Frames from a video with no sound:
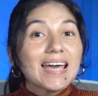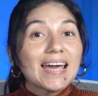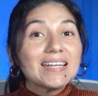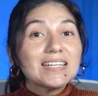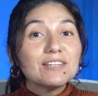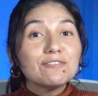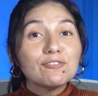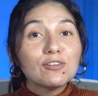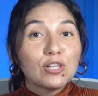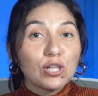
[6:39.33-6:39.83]
kind
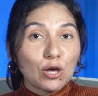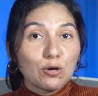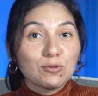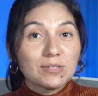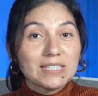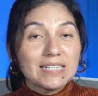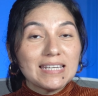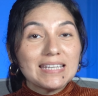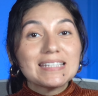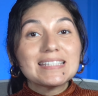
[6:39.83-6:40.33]
of
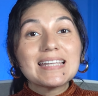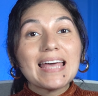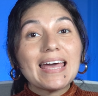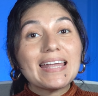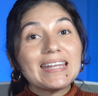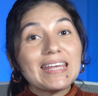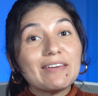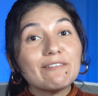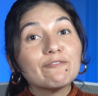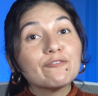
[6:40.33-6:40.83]
closeness
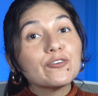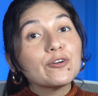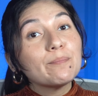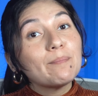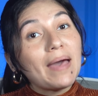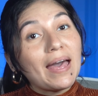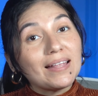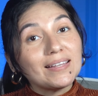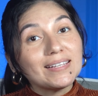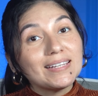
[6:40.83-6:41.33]
and
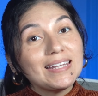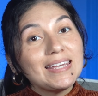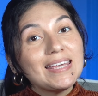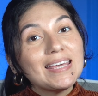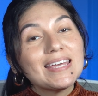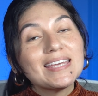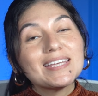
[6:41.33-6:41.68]
informality